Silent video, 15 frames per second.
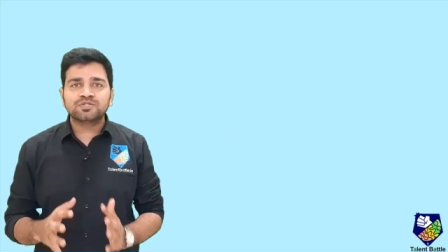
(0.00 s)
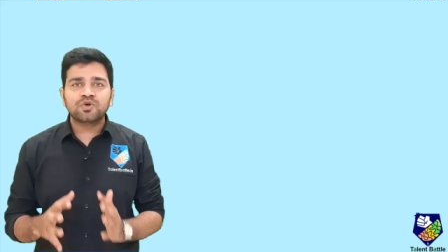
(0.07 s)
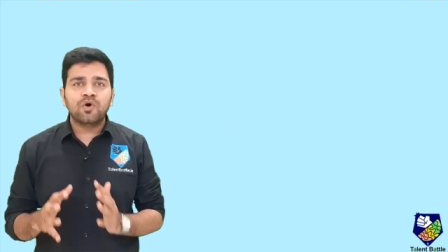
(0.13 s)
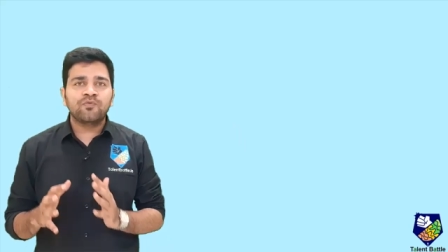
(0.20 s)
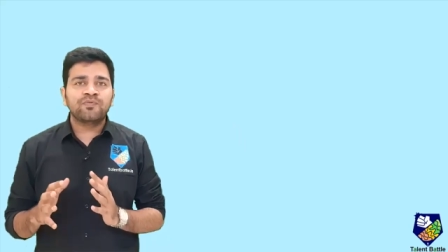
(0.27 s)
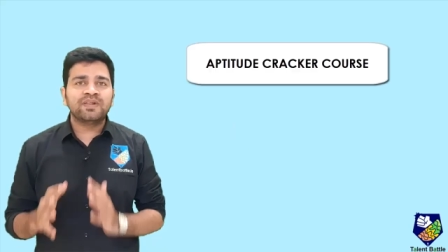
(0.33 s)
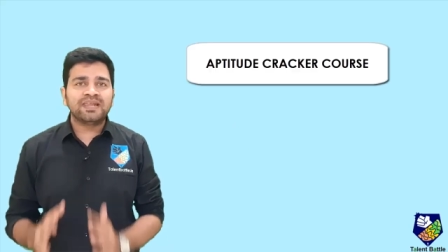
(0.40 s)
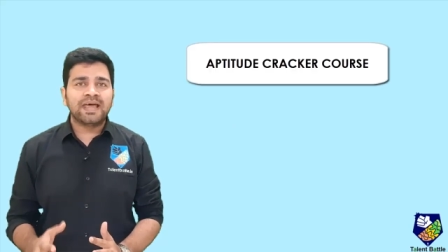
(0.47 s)

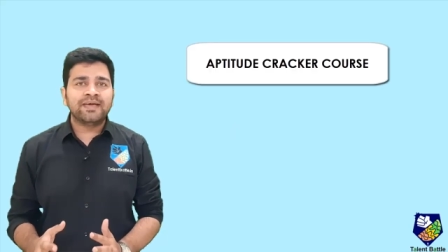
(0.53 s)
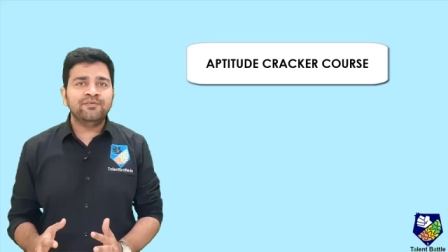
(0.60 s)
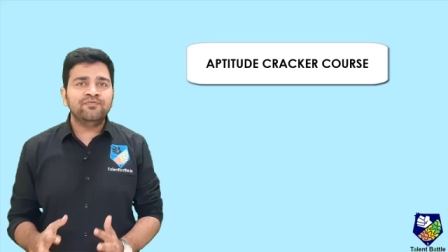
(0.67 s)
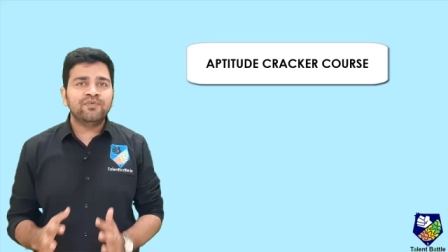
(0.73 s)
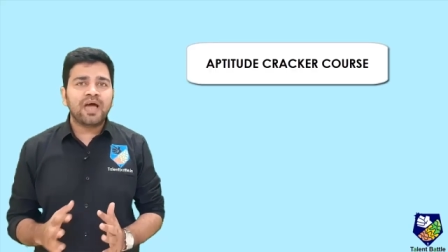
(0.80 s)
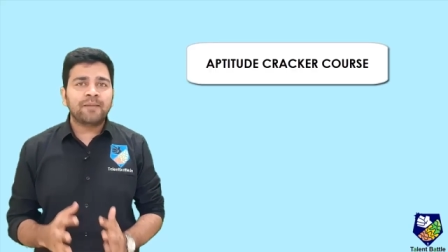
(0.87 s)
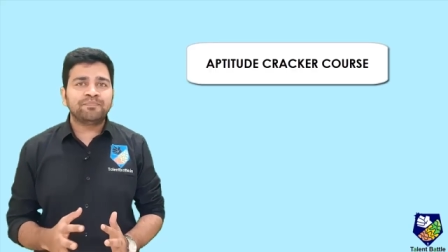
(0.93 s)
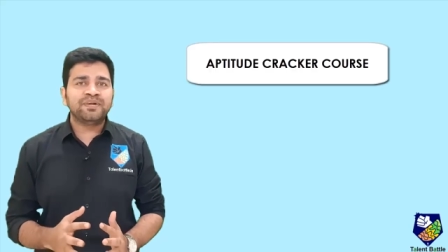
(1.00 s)
of live
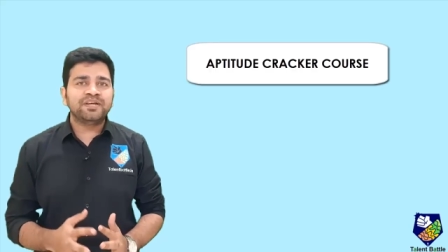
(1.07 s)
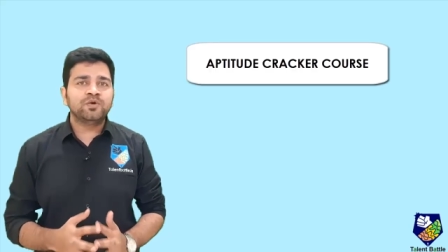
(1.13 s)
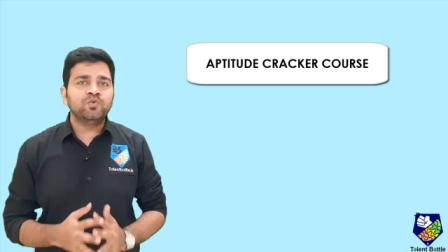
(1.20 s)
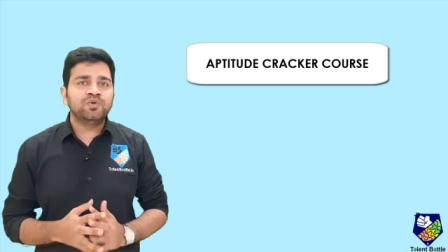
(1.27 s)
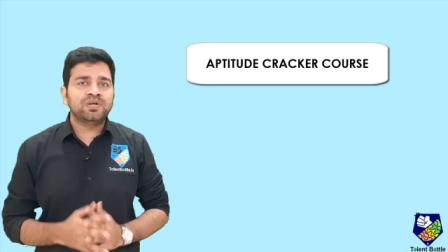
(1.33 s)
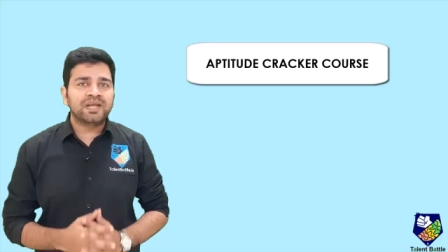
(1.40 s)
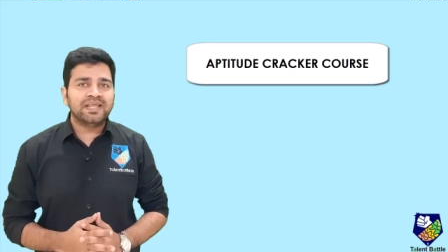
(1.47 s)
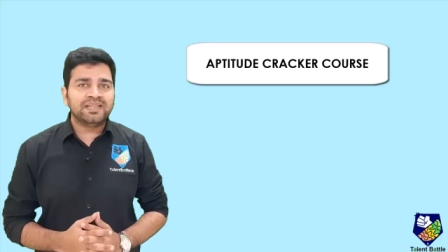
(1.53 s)

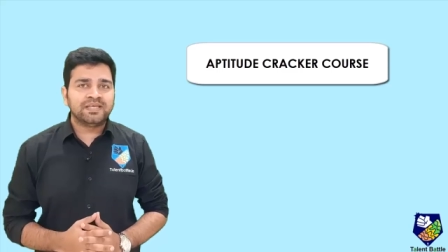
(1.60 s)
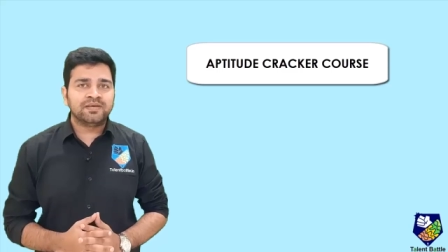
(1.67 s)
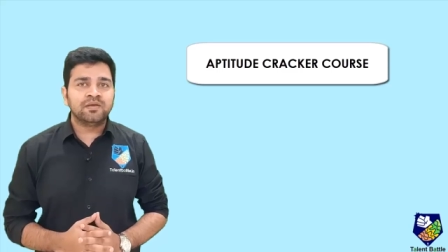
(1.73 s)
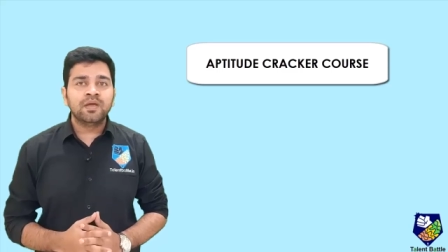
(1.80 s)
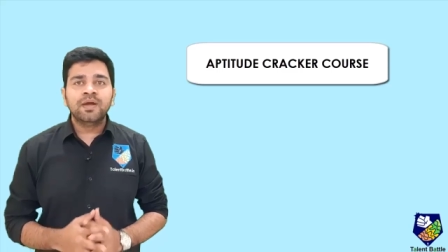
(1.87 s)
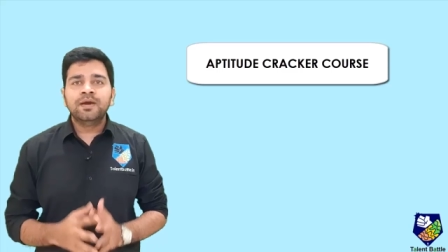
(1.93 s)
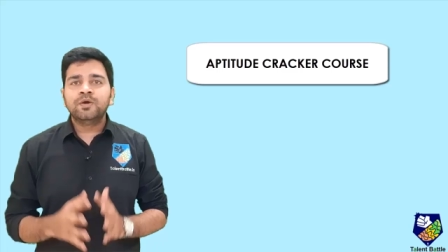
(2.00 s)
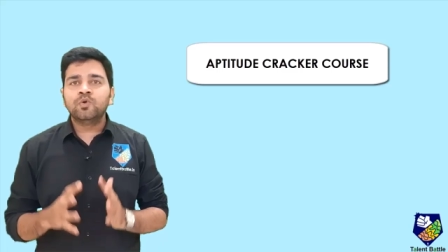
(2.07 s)
aptitude
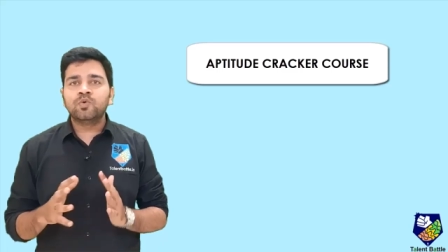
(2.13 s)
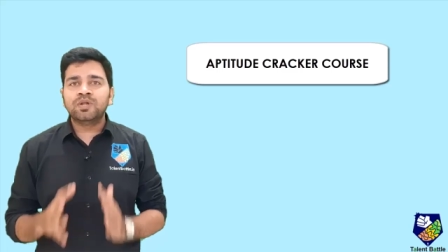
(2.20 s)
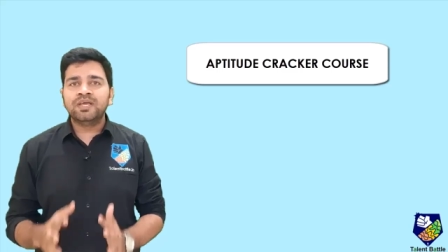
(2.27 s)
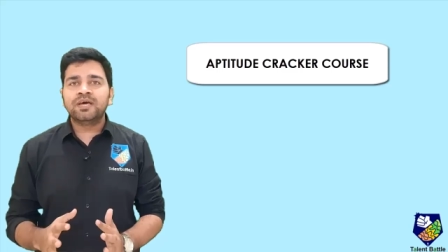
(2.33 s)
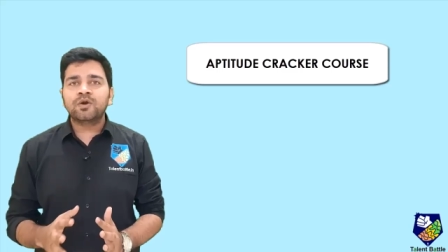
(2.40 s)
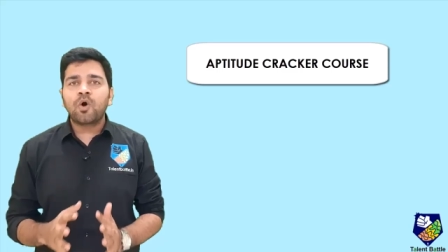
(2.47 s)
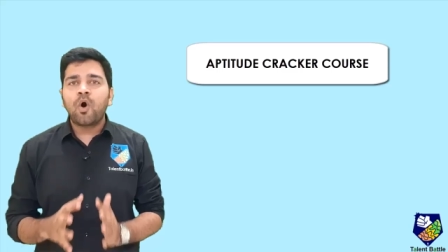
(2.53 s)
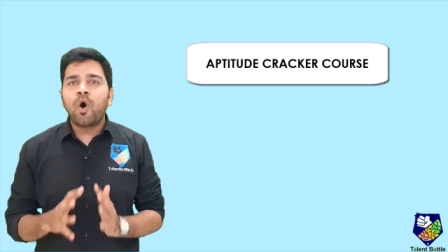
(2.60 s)
training to
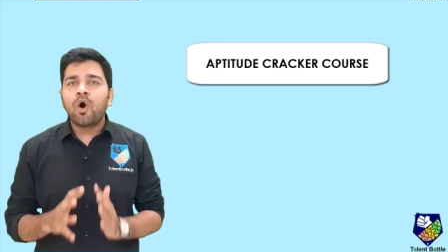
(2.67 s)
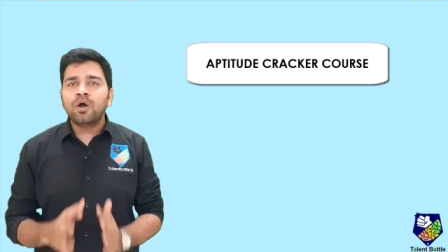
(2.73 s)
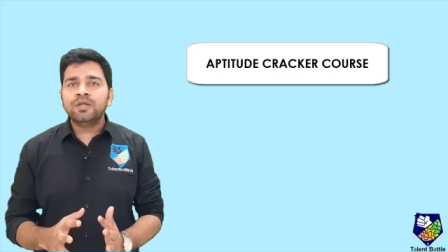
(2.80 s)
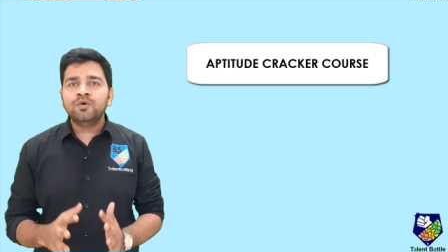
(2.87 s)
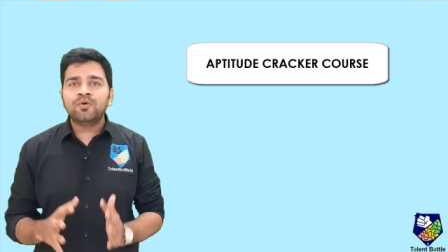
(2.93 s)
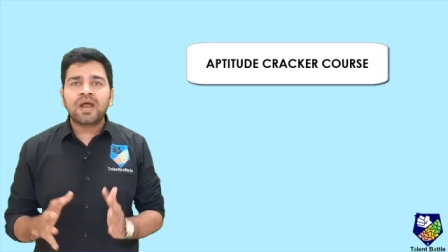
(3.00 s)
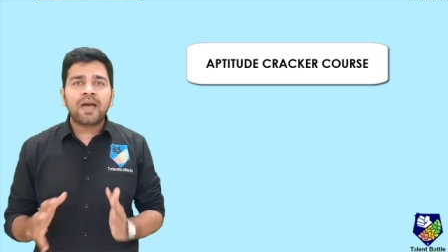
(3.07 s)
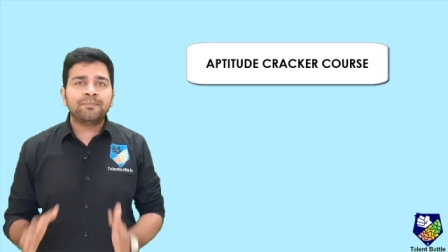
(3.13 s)
clear all
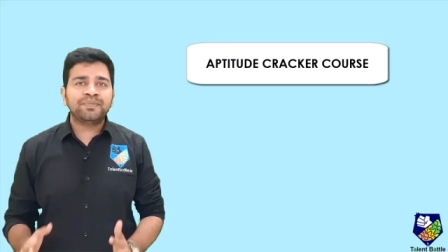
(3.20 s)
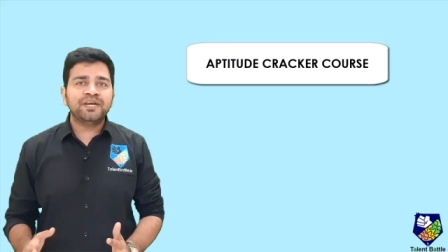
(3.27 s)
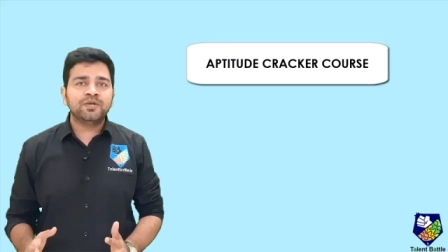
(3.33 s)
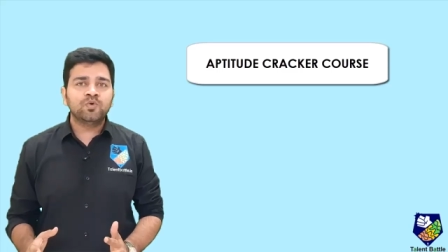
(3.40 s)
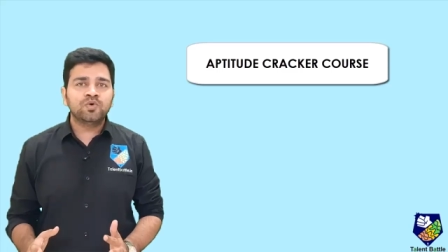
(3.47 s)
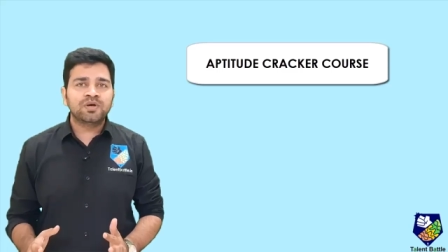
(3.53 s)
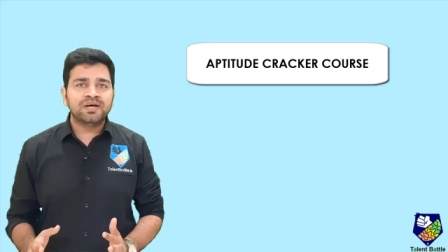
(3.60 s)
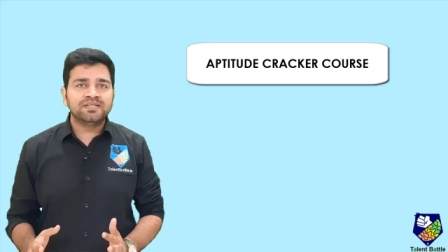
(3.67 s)
your
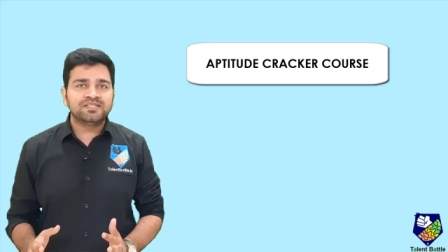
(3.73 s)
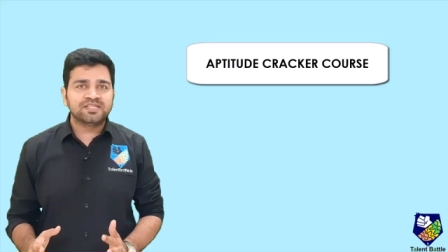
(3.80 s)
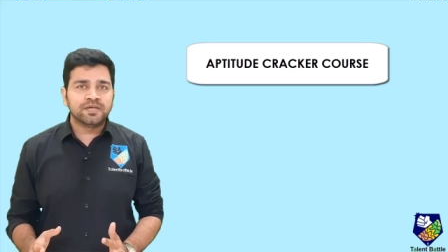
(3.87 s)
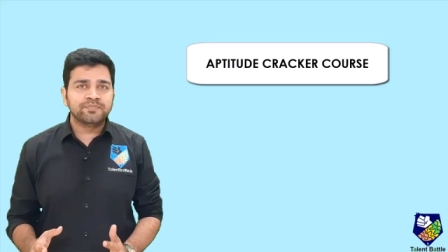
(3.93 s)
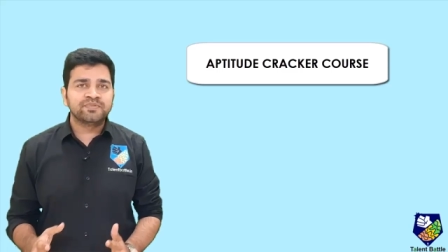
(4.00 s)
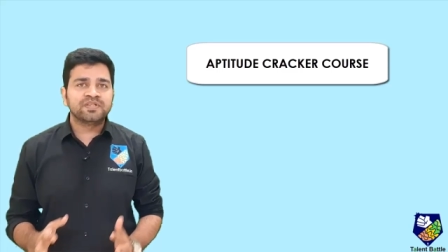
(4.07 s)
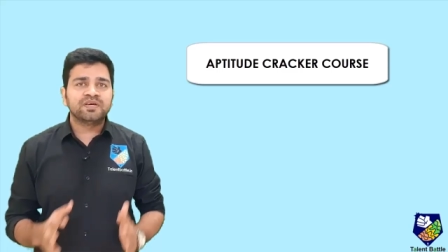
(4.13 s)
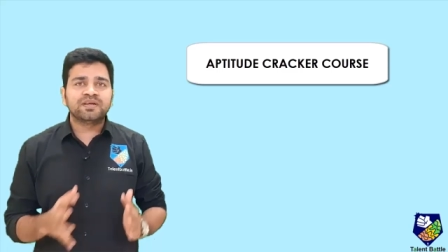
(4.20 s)
aptitude
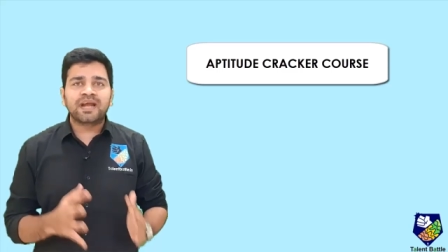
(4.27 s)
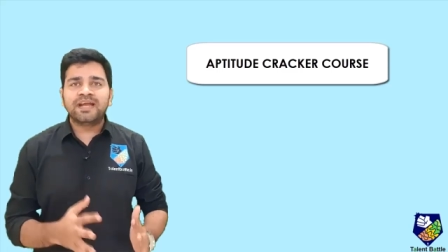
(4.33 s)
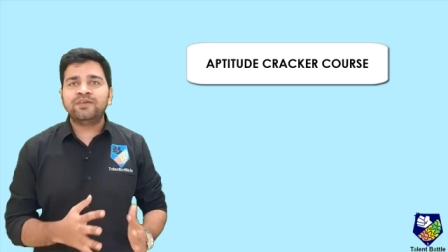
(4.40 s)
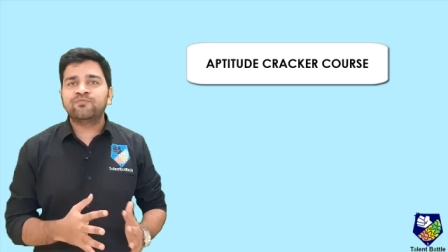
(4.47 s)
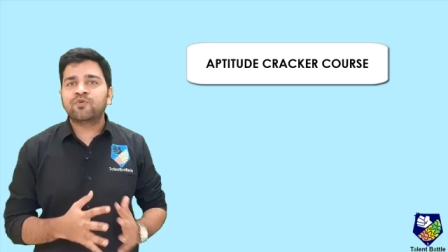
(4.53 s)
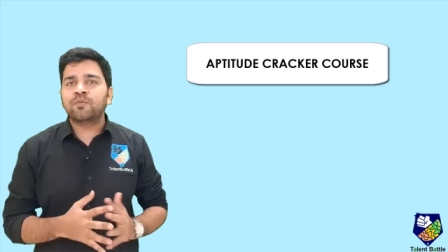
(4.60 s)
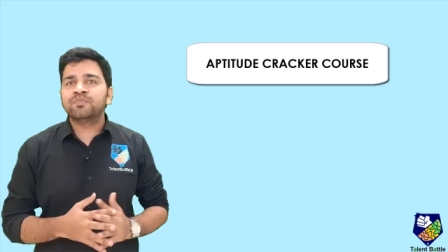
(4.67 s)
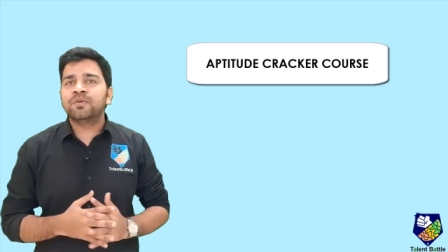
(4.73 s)
concepts
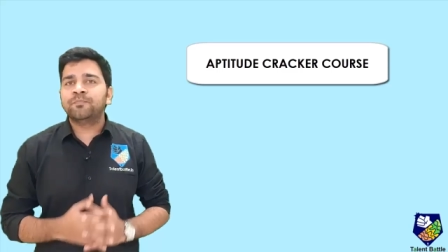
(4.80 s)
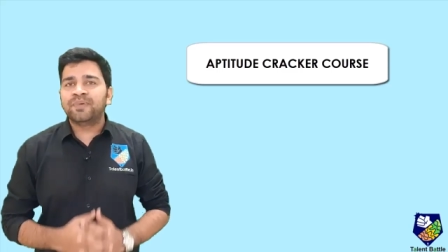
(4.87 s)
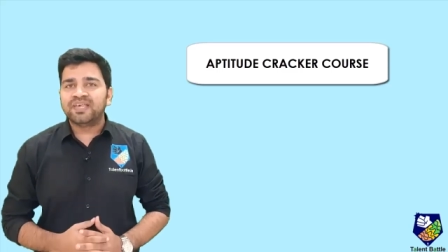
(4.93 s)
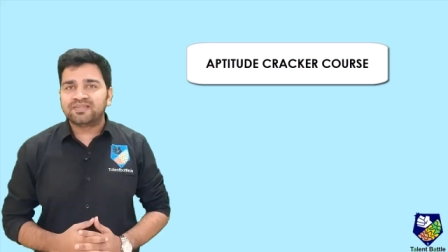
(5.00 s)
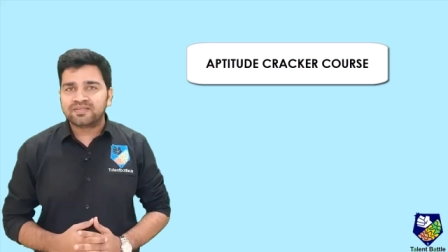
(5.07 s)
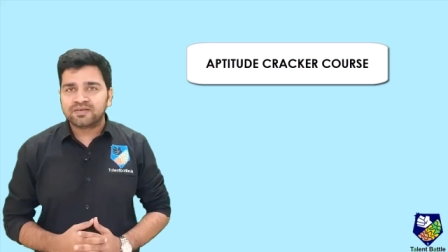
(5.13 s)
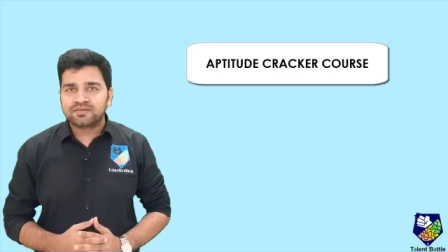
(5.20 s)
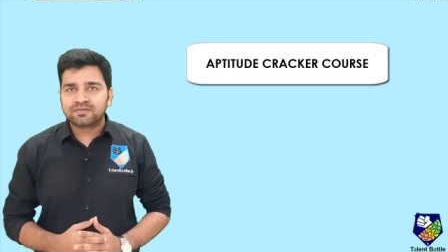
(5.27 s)
right from the
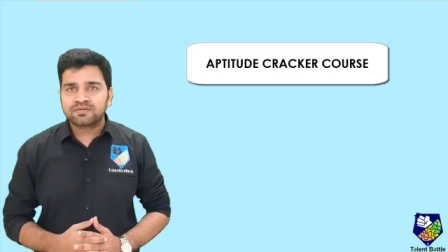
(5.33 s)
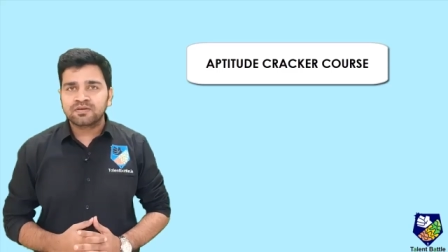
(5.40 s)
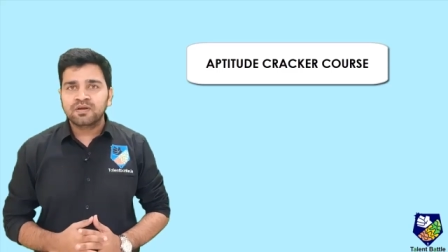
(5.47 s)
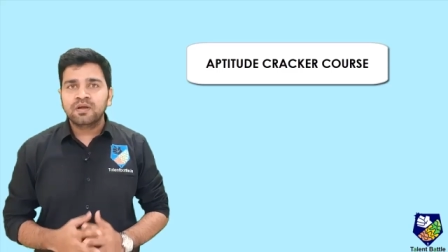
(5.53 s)
basics.